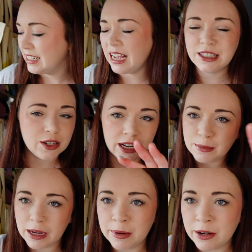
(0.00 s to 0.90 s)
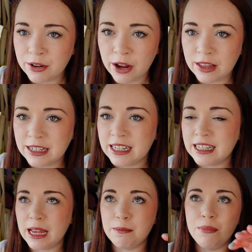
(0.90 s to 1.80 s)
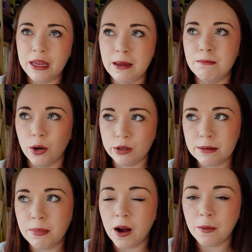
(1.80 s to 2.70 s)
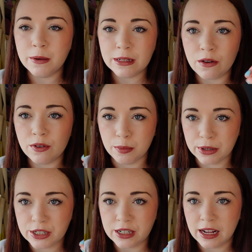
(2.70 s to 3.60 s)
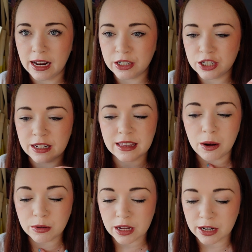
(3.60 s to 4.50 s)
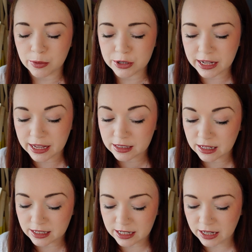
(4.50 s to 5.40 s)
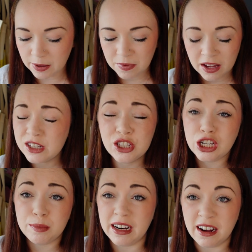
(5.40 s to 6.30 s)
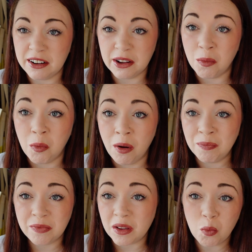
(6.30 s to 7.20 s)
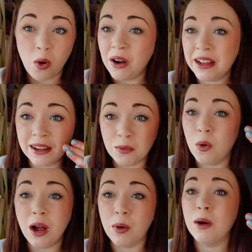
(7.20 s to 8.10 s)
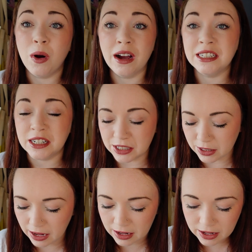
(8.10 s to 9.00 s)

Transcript: As you guys may or may not know, they did a bee body balm that was out for the Bridgerton collection, and that was Honey I Washed a Kid scented. And stupidly, I only got one. Why did I do that?